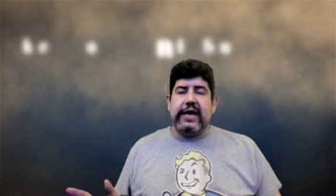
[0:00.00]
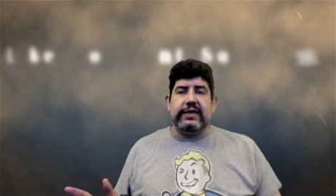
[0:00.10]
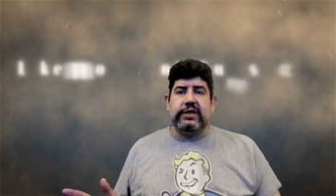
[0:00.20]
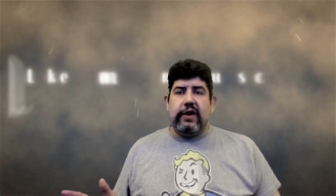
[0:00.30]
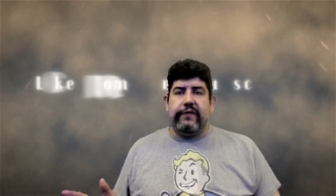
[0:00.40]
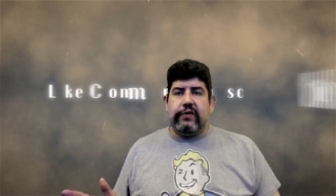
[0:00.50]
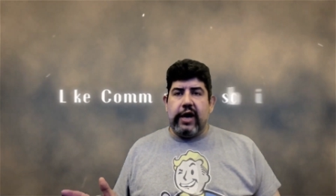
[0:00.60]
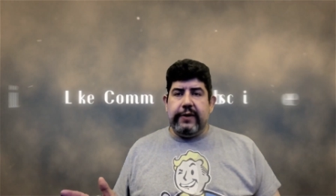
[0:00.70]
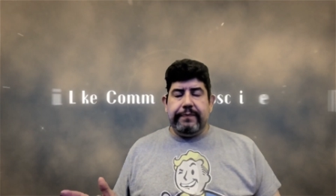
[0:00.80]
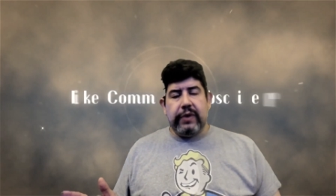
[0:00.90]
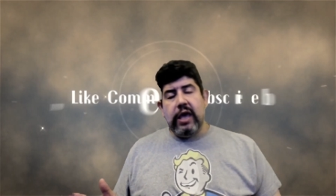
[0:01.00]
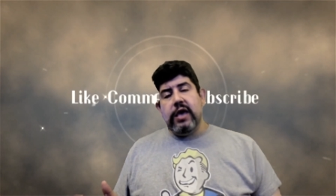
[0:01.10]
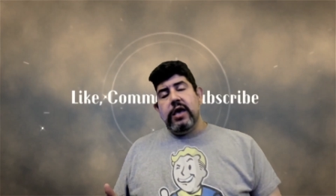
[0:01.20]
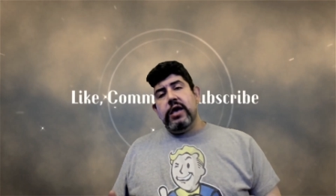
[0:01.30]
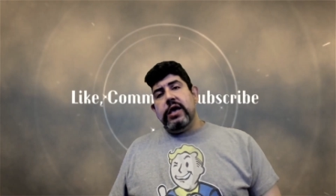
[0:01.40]
of stuff, right?
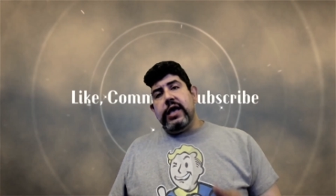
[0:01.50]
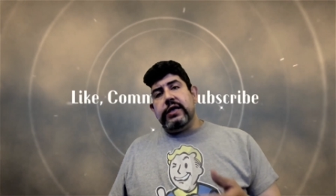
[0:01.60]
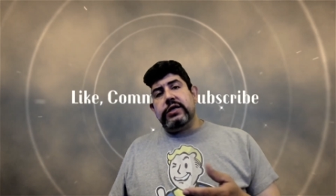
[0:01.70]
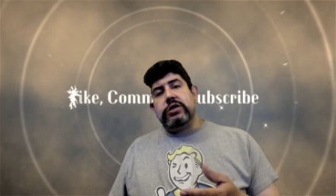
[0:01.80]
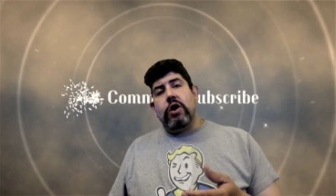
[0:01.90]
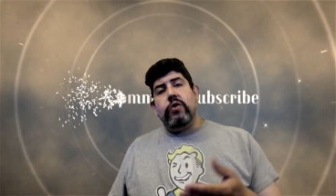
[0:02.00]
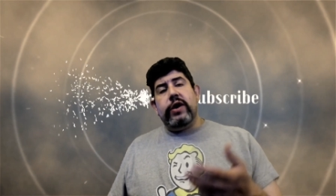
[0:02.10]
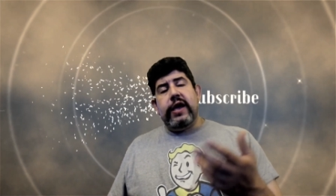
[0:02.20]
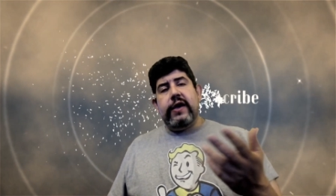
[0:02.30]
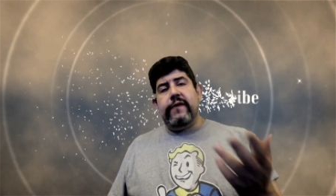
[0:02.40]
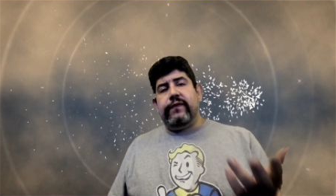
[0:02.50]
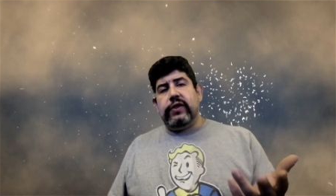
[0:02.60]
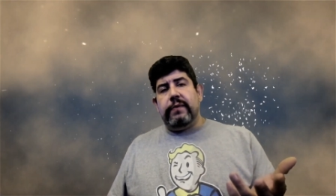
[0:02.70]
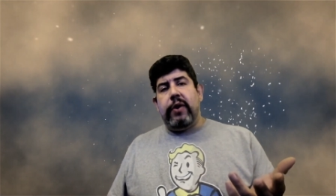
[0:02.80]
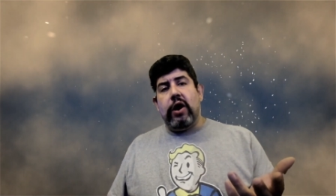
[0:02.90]
And so if
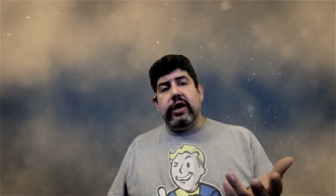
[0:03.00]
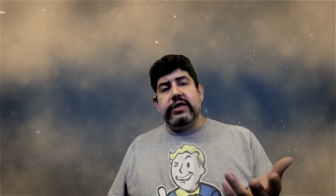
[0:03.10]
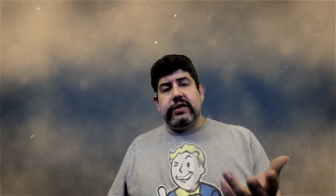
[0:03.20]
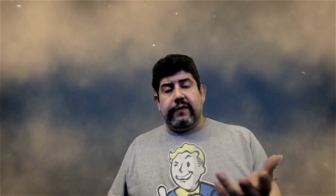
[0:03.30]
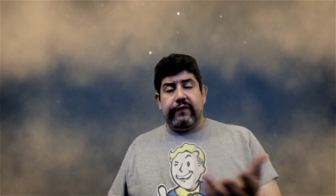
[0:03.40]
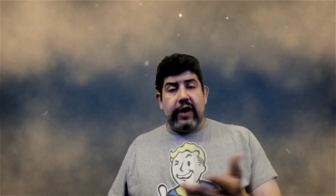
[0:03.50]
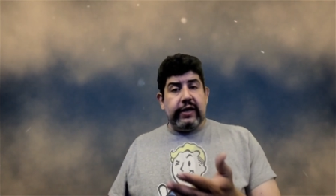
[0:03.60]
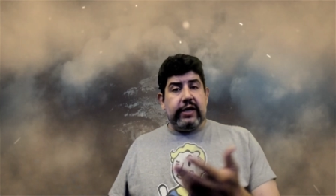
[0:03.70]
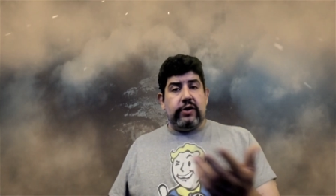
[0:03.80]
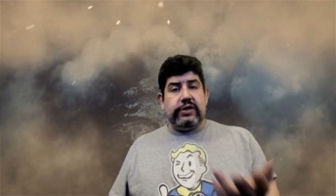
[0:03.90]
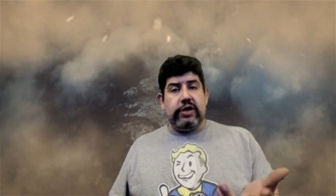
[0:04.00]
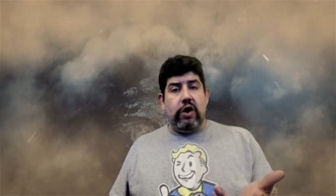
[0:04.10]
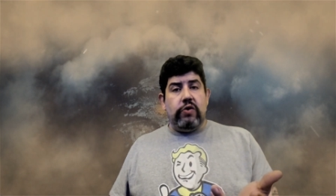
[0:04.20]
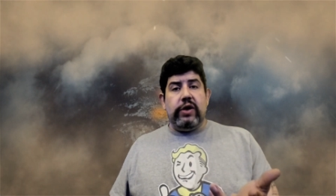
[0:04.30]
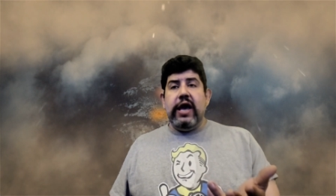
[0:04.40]
the party's in a friendlier
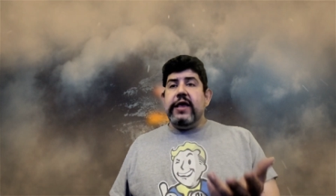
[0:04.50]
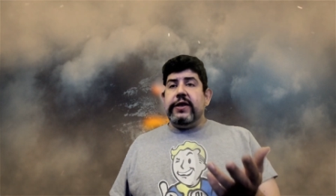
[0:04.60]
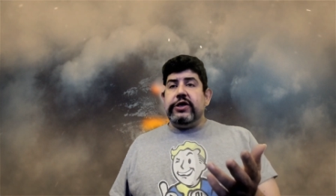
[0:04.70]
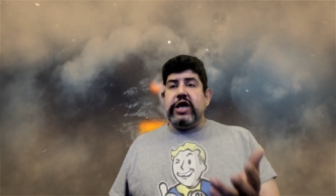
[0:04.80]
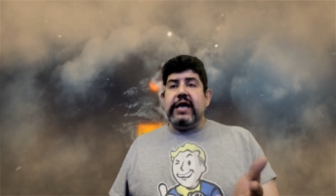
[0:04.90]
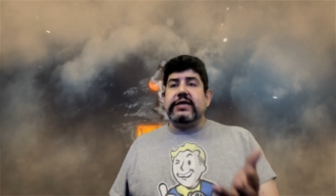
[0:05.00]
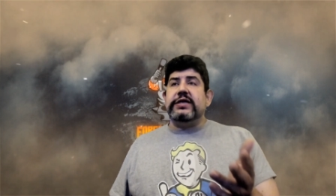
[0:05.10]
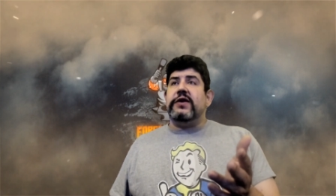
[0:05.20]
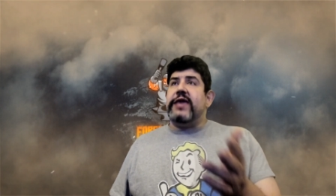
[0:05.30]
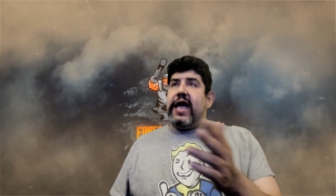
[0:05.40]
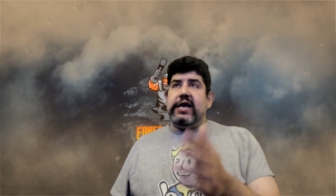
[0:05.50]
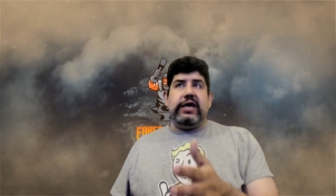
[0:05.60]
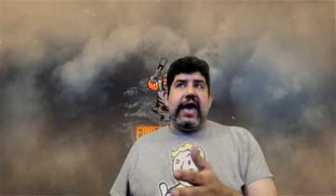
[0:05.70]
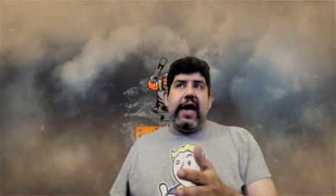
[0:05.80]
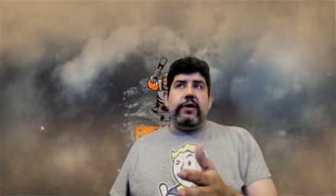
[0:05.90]
zone, the chances of that
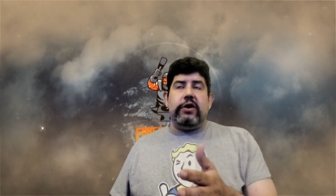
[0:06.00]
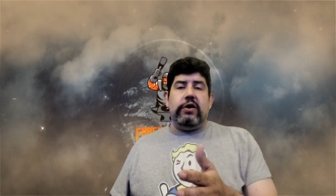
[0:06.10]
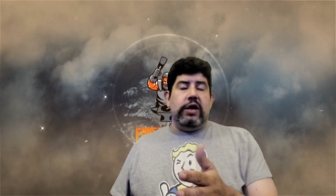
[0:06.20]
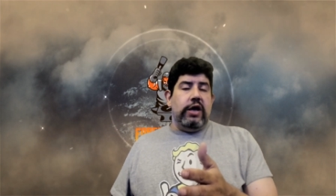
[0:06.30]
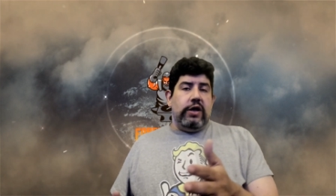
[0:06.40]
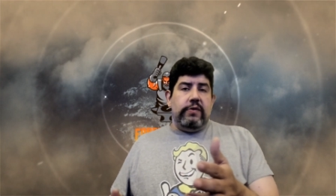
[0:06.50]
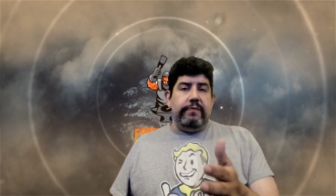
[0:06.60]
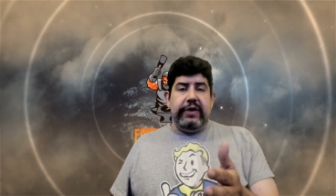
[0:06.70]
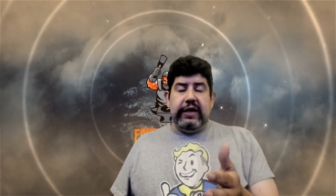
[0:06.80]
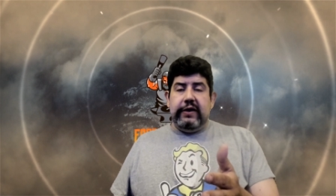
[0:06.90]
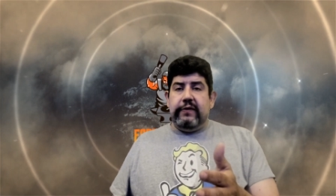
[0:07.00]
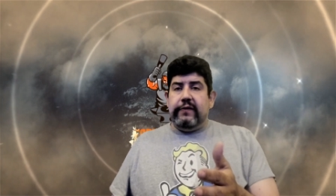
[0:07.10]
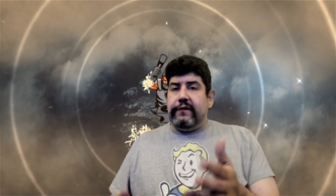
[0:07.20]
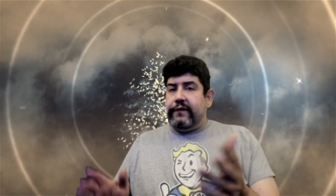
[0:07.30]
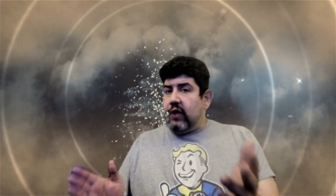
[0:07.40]
encounter being
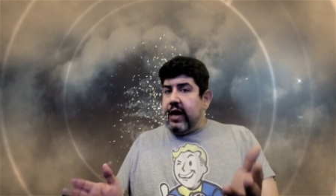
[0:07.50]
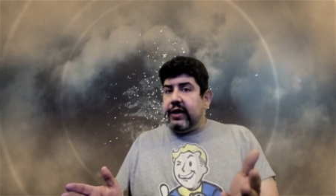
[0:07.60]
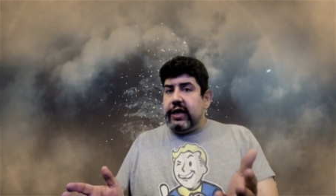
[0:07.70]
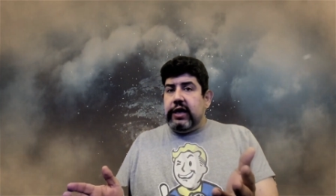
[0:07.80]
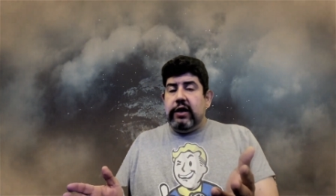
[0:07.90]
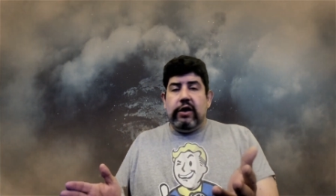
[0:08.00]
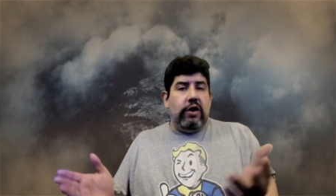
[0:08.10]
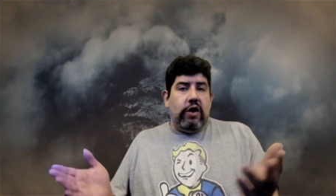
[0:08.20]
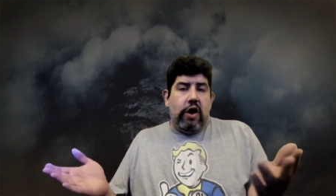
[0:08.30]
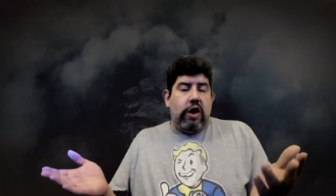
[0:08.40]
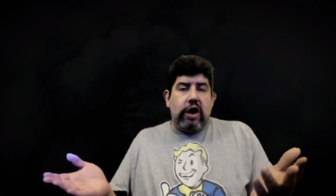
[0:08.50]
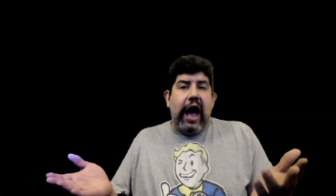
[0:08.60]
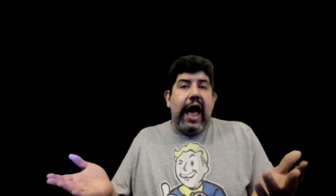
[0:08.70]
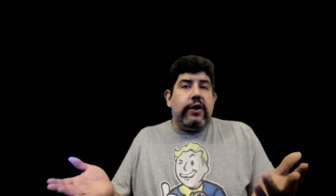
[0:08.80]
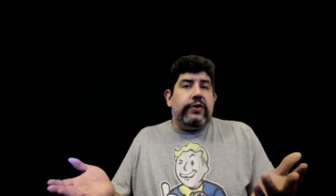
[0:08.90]
friendly are
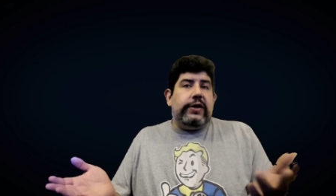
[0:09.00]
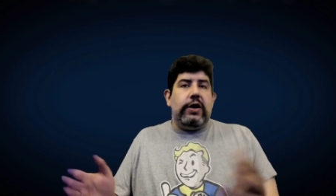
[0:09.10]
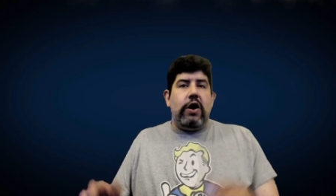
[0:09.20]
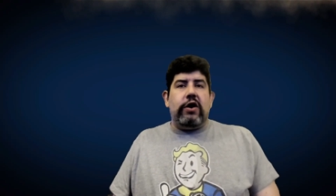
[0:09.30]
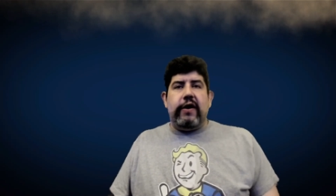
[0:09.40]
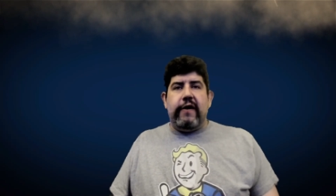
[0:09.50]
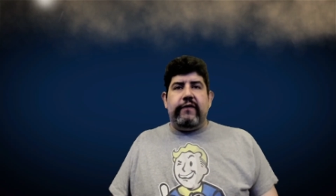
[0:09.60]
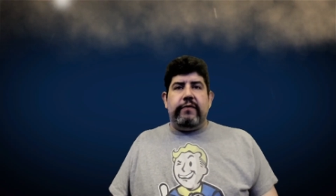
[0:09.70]
higher than they are of a